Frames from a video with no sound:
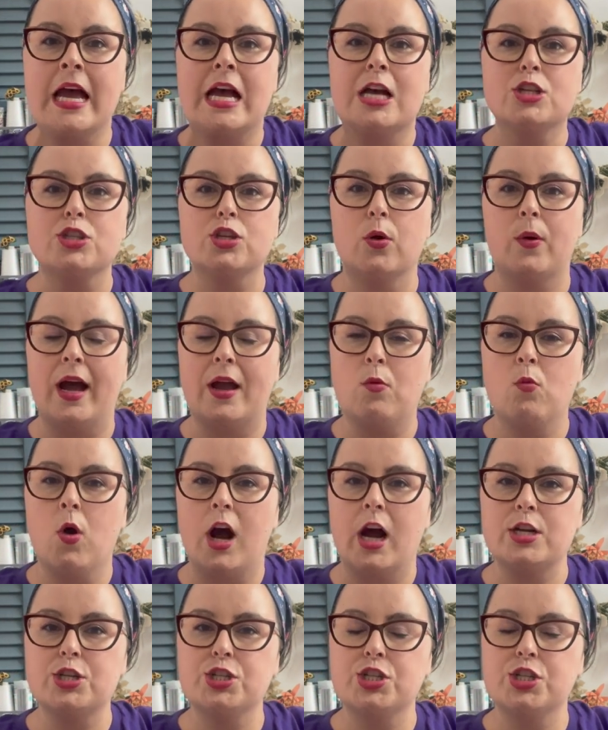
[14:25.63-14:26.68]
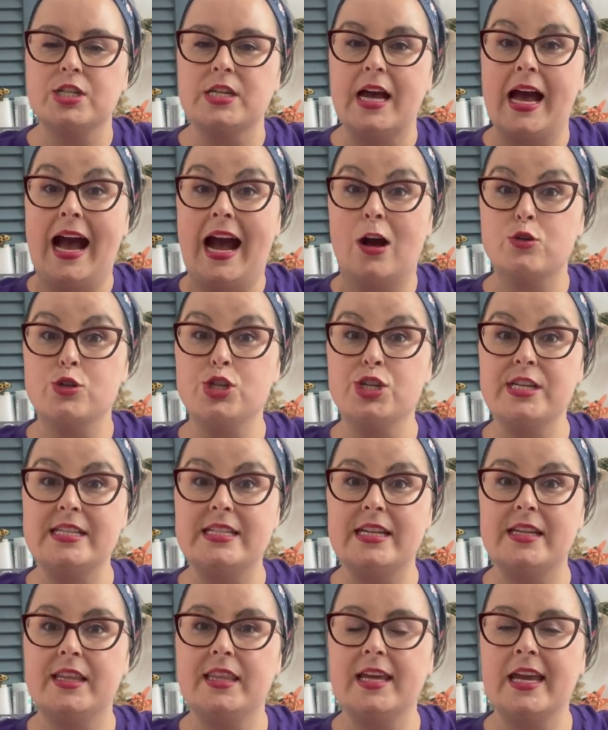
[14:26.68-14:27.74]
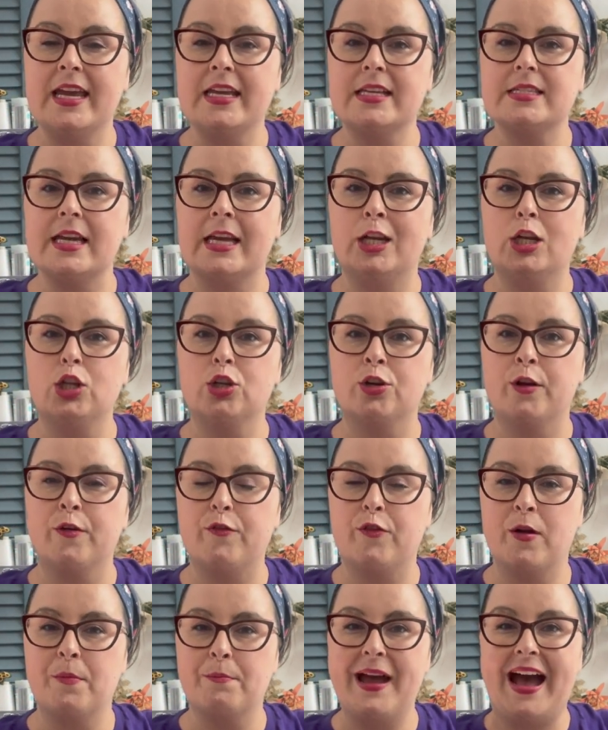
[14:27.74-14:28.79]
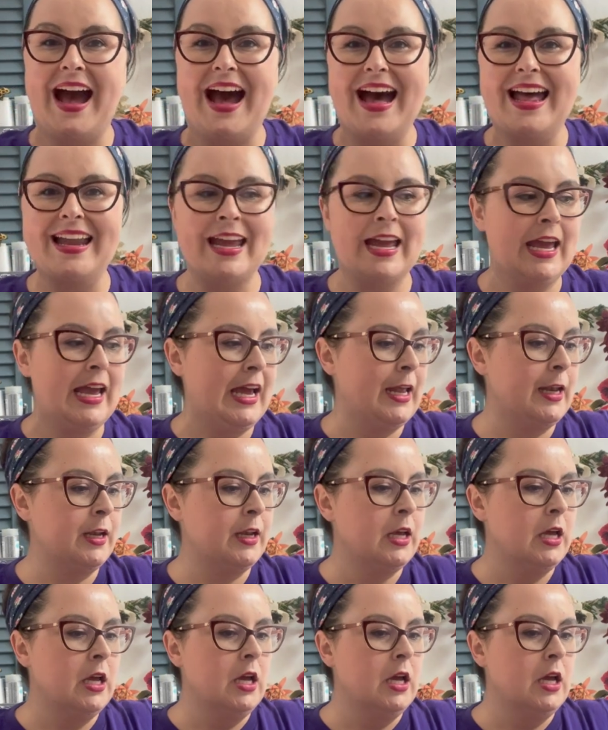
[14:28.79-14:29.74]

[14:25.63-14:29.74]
So I watched how she did things and learned from Pat, and